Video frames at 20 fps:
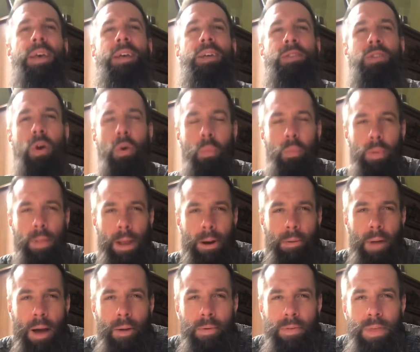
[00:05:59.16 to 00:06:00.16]
So play
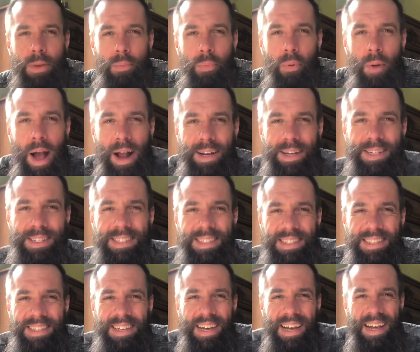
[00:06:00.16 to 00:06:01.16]
around with it, practice.
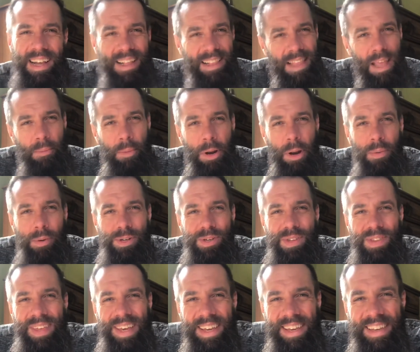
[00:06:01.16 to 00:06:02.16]
Let me know what you
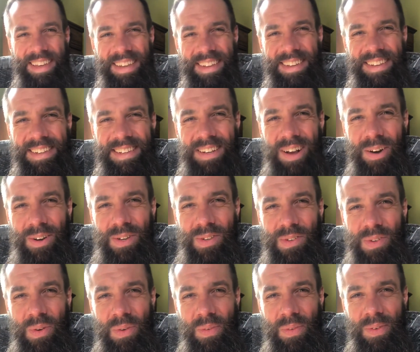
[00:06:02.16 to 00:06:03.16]
think. Talk to you
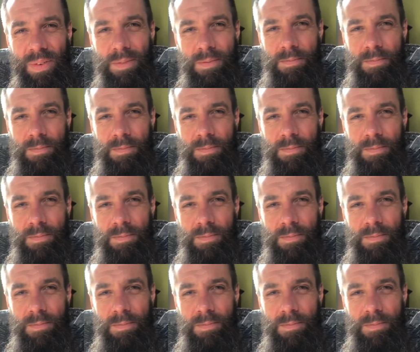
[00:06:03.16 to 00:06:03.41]
soon.